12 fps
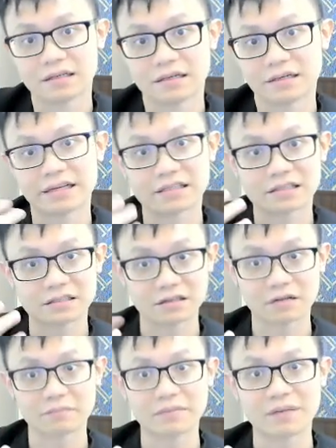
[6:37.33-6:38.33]
There's
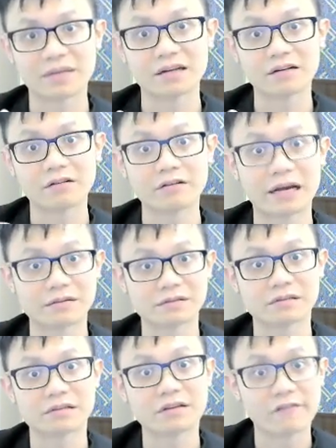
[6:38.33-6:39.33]
not maybe no
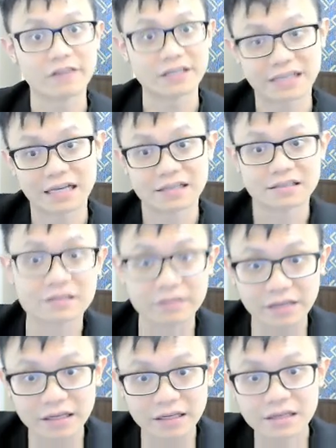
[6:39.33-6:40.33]
absolute fixed answer,
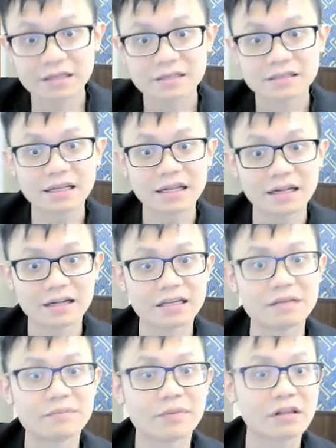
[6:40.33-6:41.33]
okay. State the
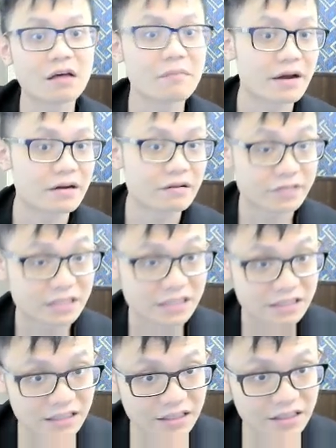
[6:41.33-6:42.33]
importance of
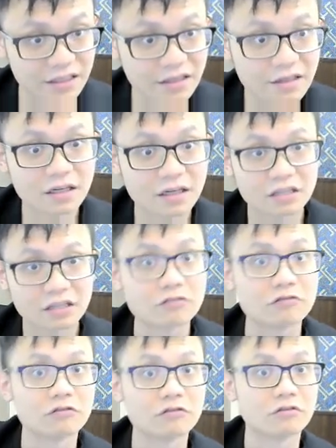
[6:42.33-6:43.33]
biodiversity
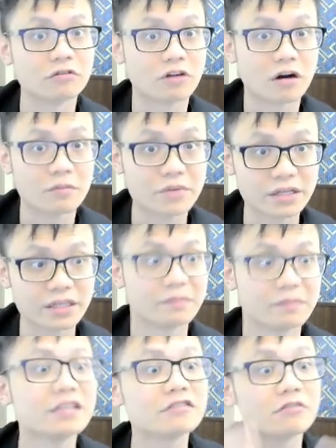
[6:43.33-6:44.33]
to community,
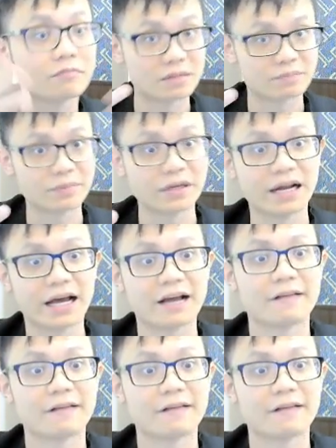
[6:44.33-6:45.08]
means to people lah,